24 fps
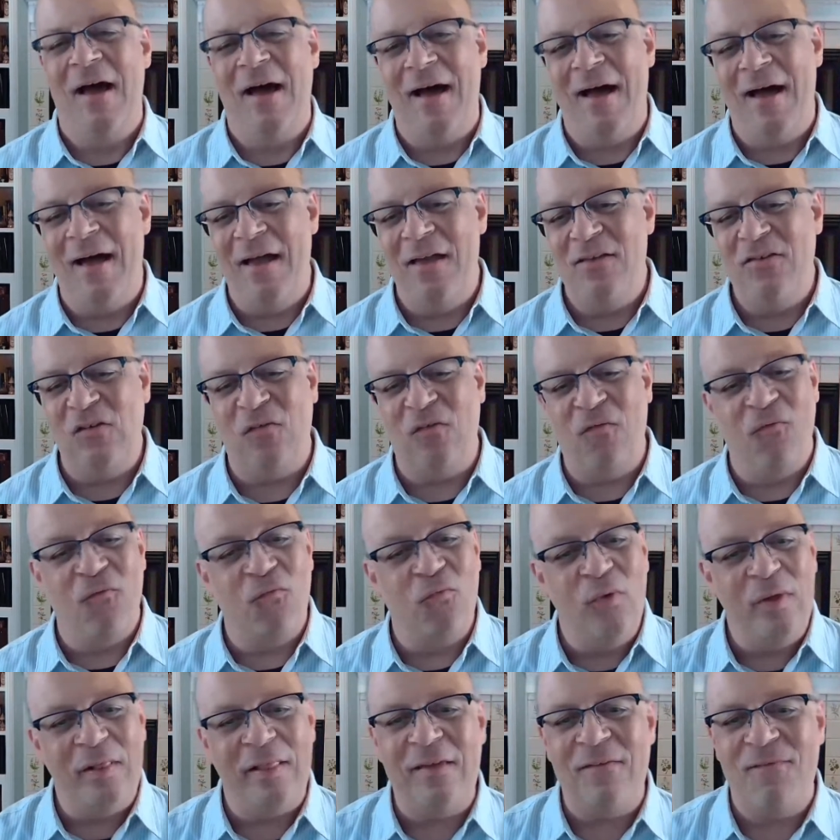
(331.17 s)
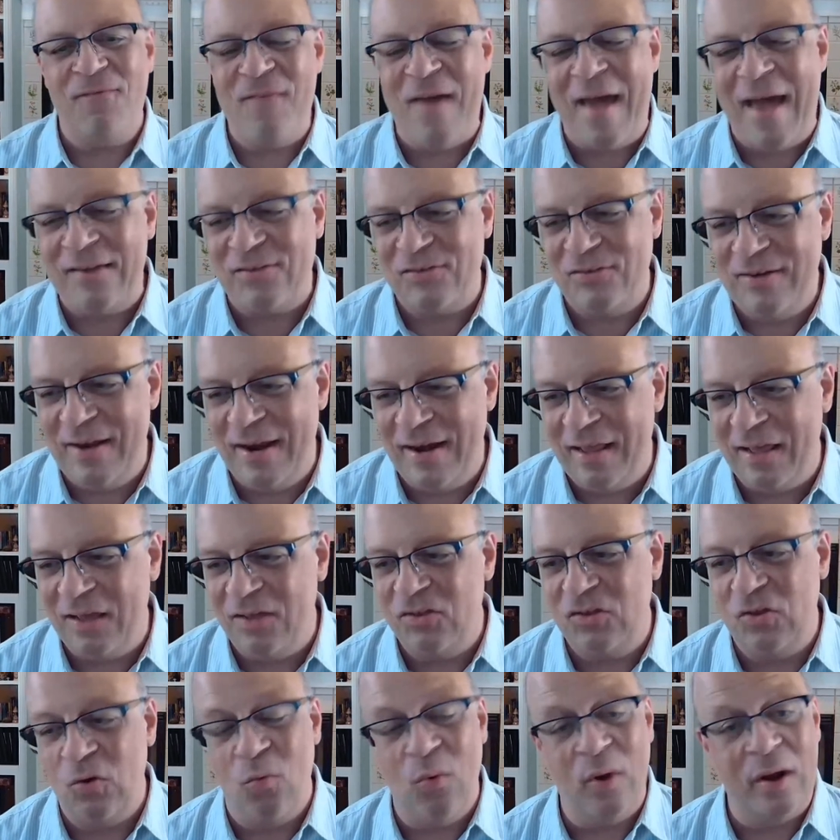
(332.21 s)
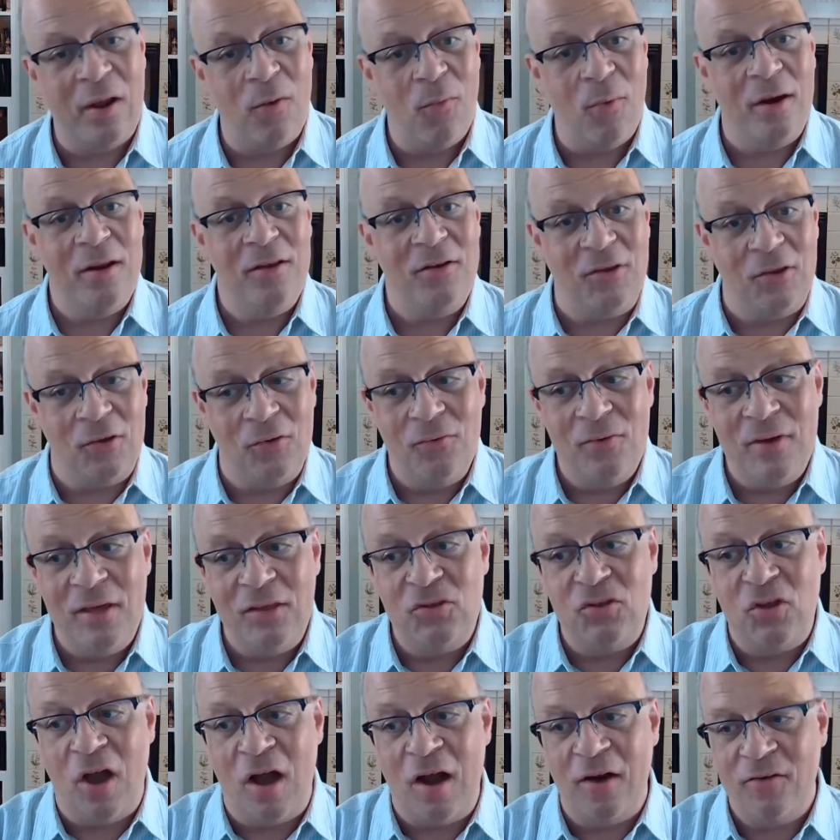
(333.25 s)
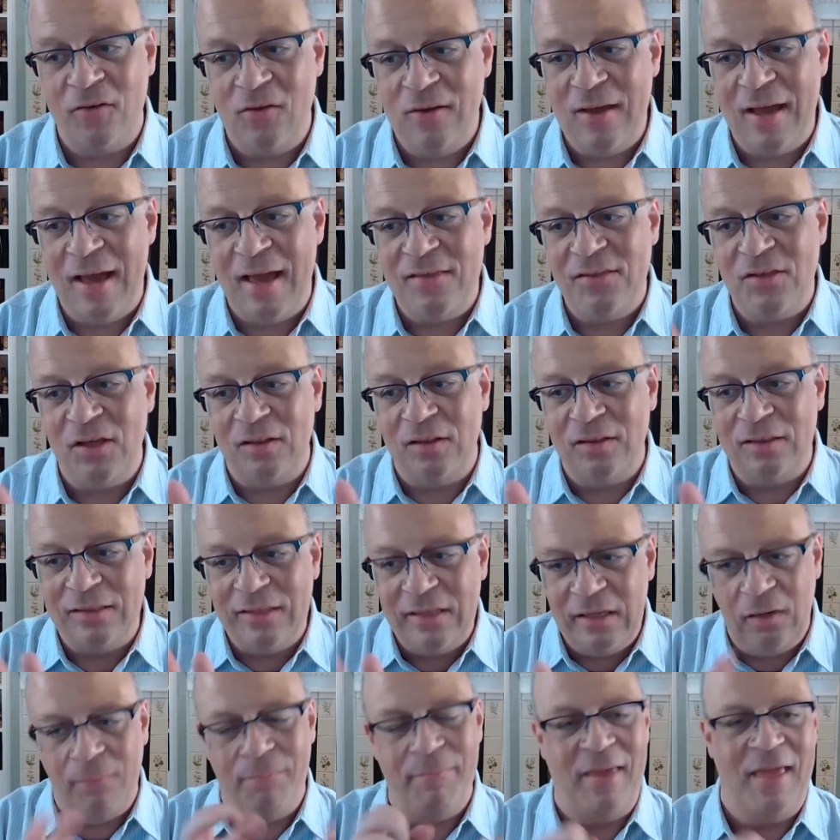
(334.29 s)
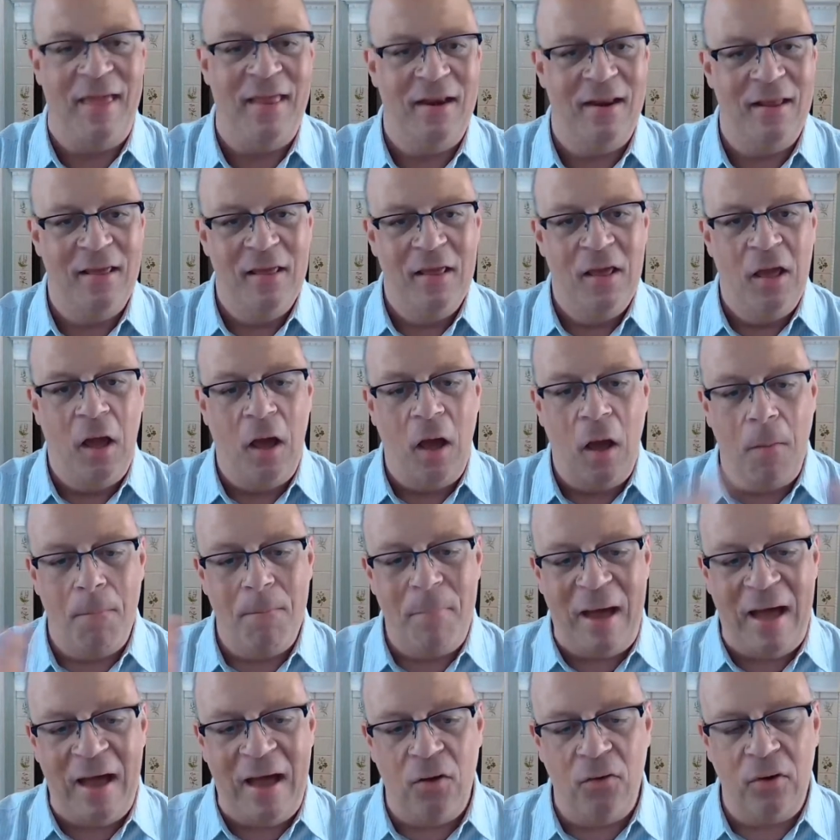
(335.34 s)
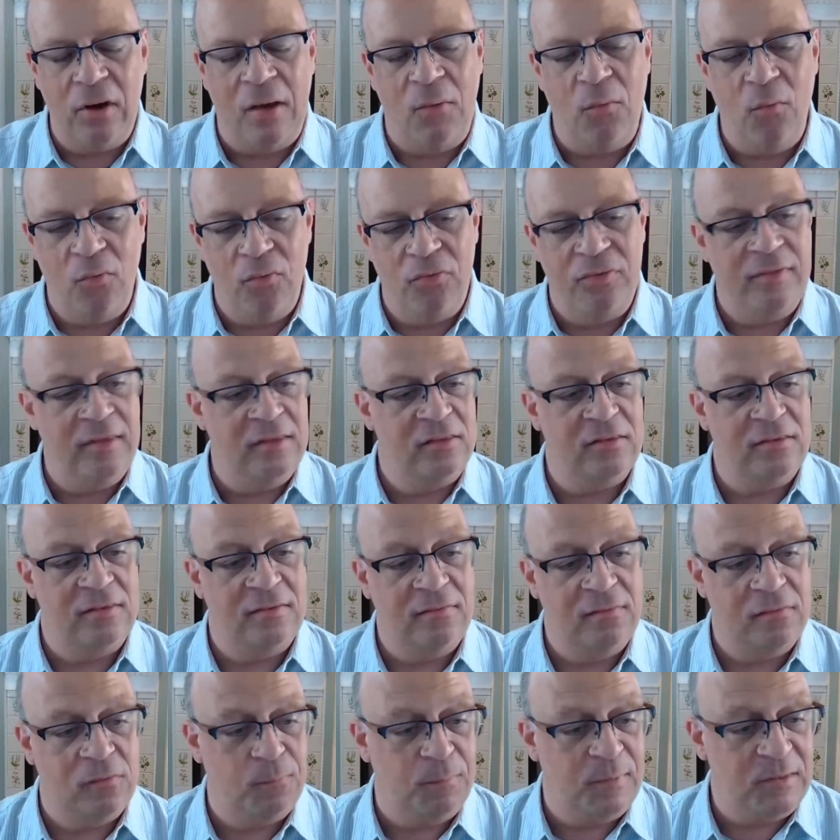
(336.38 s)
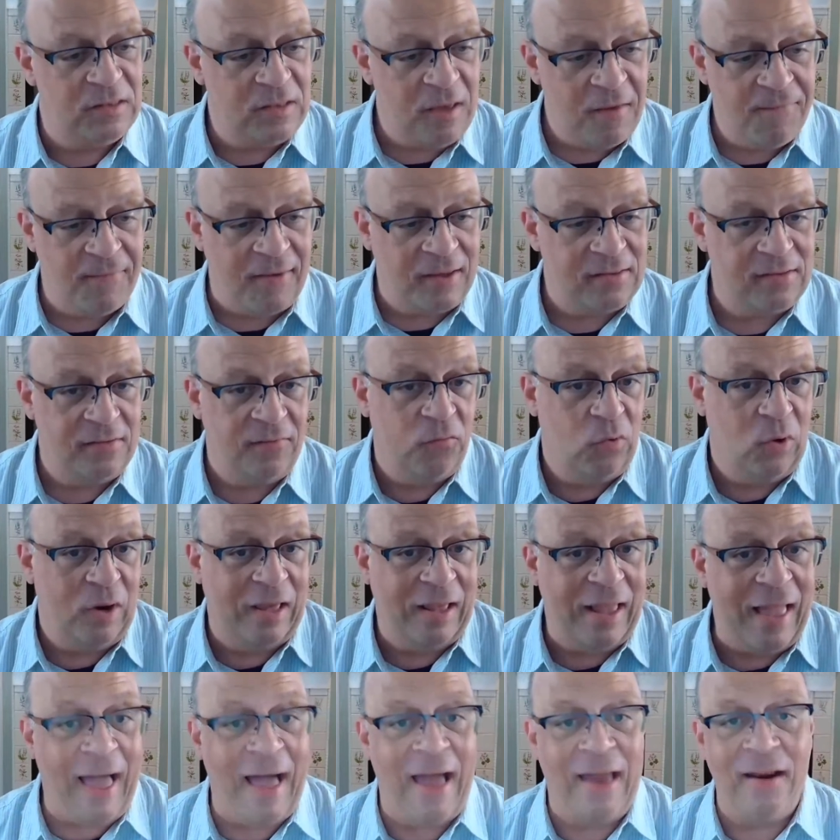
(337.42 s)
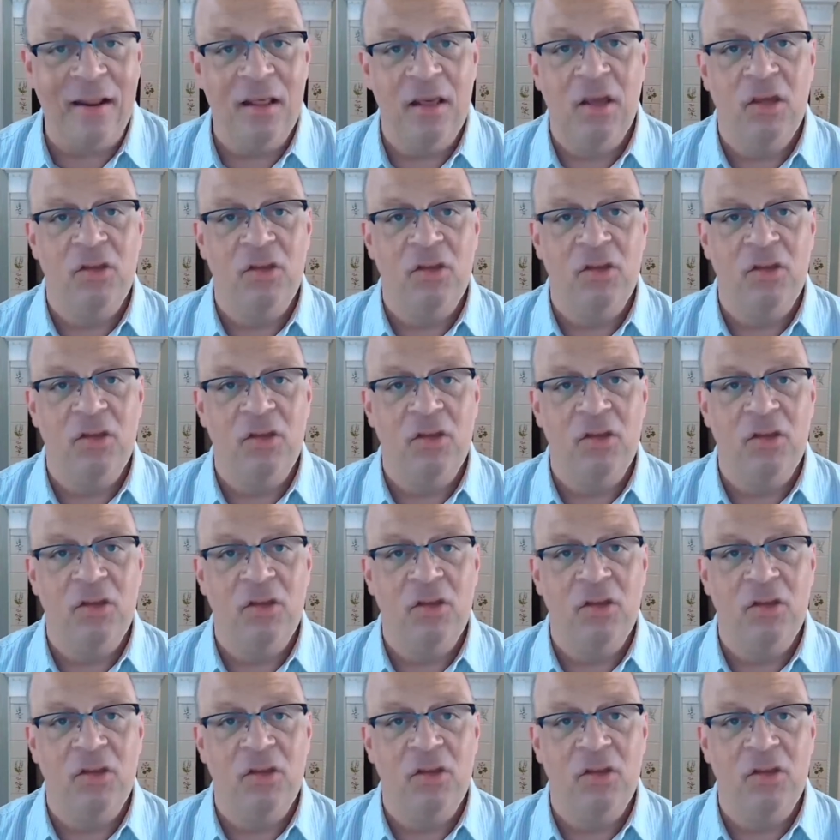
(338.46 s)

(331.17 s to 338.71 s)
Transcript: It's just really fascinating. And so what I want to do is talk to you guys a little bit about the specifics of what I got.